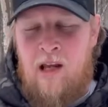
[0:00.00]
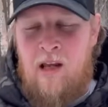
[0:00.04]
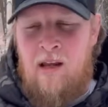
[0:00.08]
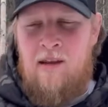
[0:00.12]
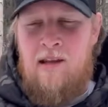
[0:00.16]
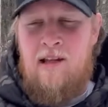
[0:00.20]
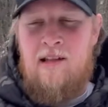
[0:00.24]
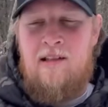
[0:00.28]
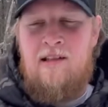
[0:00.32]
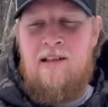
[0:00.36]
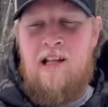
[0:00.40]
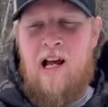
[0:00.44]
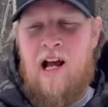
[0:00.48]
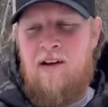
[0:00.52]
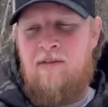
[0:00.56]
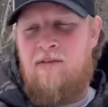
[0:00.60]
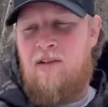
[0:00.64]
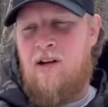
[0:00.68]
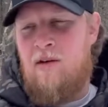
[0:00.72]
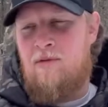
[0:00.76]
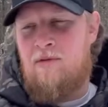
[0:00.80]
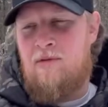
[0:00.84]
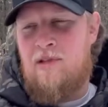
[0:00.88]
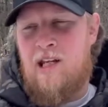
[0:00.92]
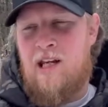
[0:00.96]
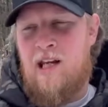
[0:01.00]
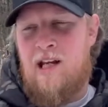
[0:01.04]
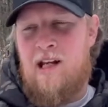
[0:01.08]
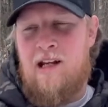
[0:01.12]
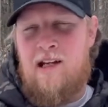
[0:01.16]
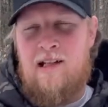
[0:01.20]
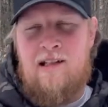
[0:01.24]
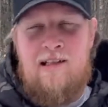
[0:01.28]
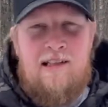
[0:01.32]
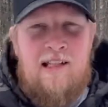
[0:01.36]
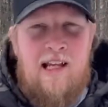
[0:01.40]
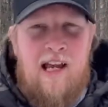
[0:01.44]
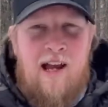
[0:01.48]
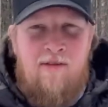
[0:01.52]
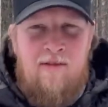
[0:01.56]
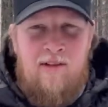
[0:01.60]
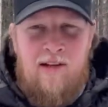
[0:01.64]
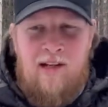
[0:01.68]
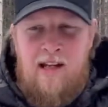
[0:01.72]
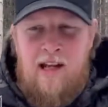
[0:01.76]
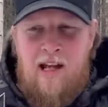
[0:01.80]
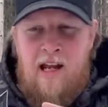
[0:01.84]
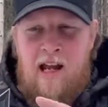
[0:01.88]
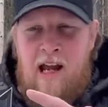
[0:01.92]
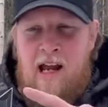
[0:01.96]
This knife comes in at
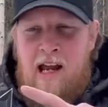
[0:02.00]
7